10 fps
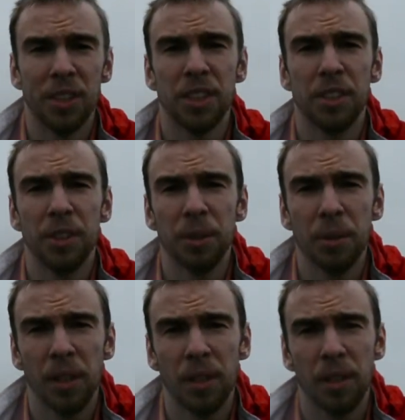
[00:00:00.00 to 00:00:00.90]
what to
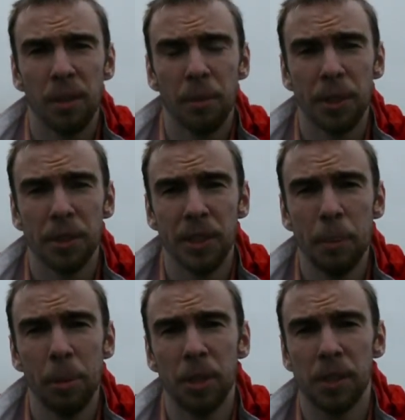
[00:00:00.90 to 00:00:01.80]
do when you're
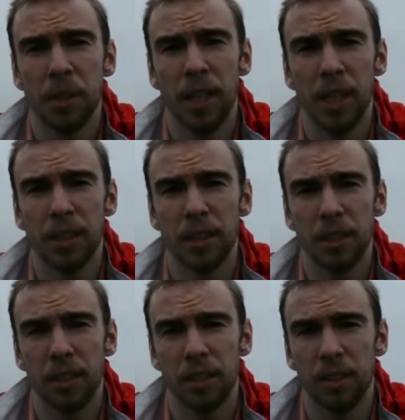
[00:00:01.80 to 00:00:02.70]

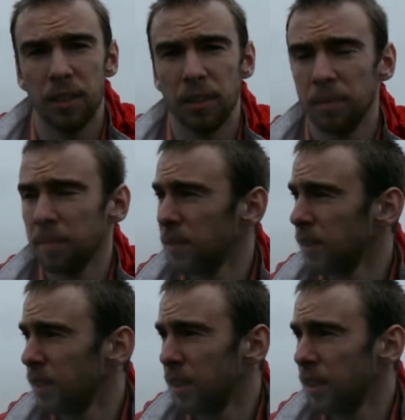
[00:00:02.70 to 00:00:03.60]
depersonalized.
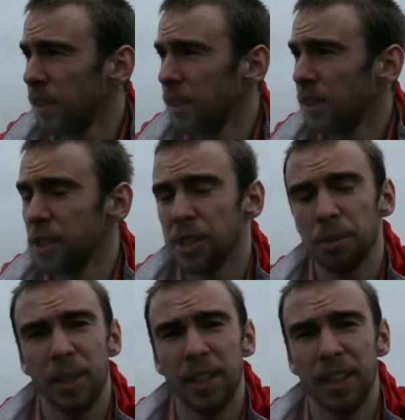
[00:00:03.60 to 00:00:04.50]
There's
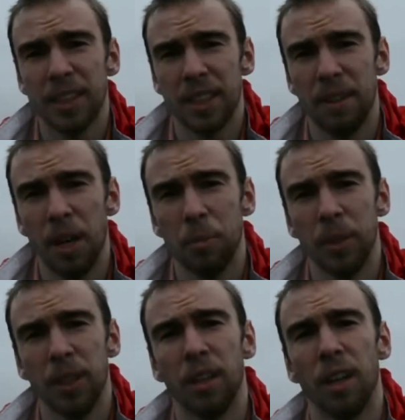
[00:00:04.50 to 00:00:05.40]
three things that have helped
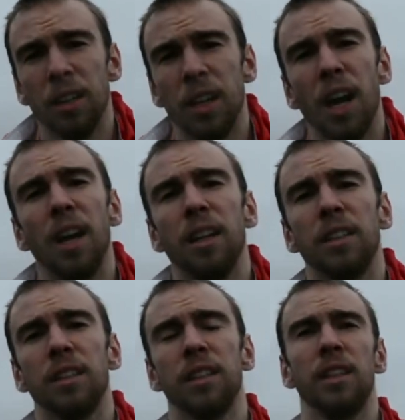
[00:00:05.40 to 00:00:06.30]
me a lot.
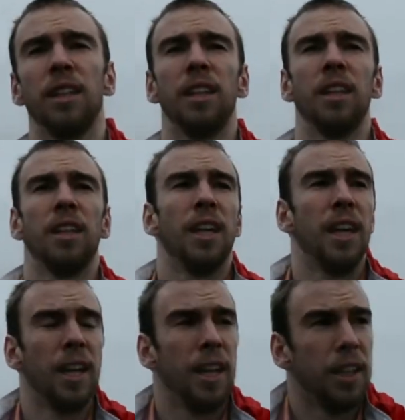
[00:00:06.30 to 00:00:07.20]

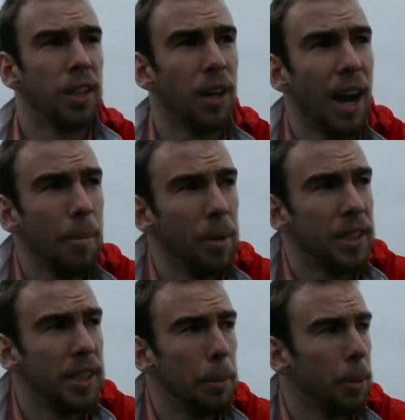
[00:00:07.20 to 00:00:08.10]
And you know, I've
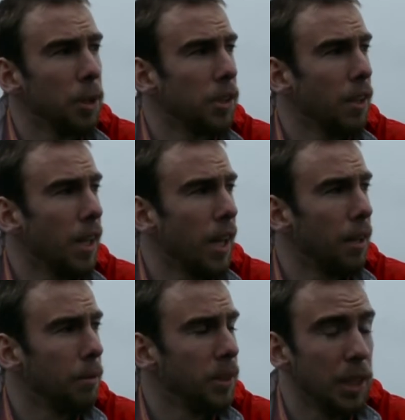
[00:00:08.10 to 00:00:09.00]
been
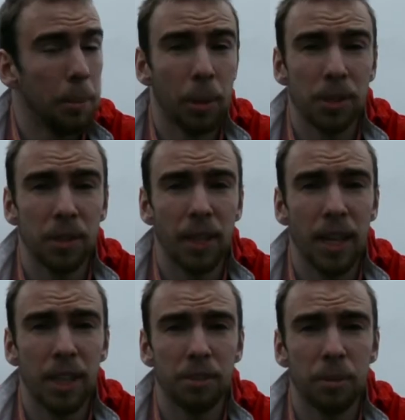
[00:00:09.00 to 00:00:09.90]

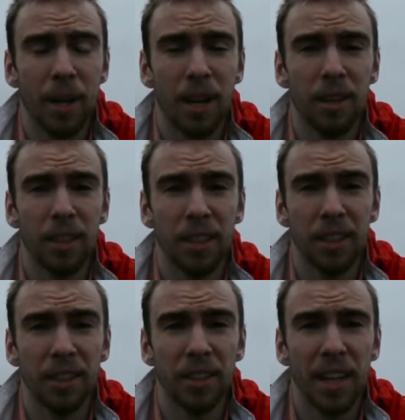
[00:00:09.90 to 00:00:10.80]
depersonalized for about a
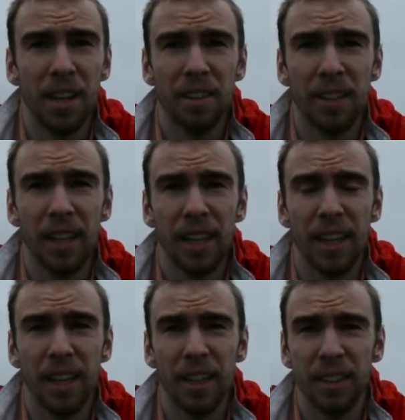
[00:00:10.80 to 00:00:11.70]
year now,
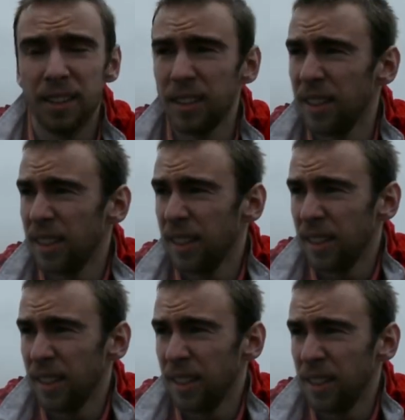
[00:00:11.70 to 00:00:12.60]
and
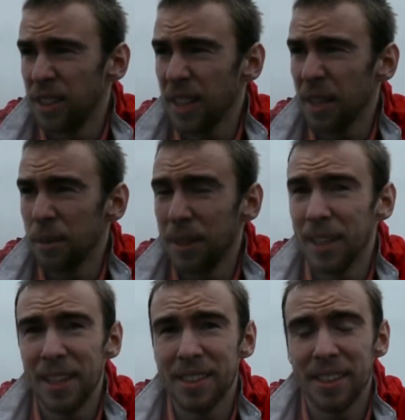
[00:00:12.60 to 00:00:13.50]
you just gotta
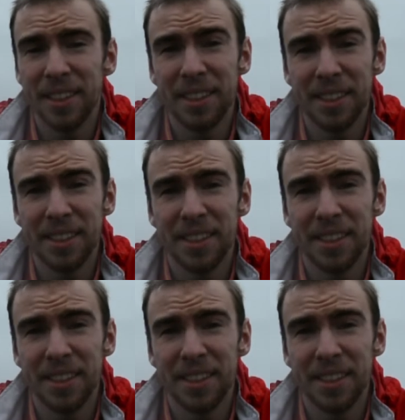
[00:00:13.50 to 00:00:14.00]
realize that this is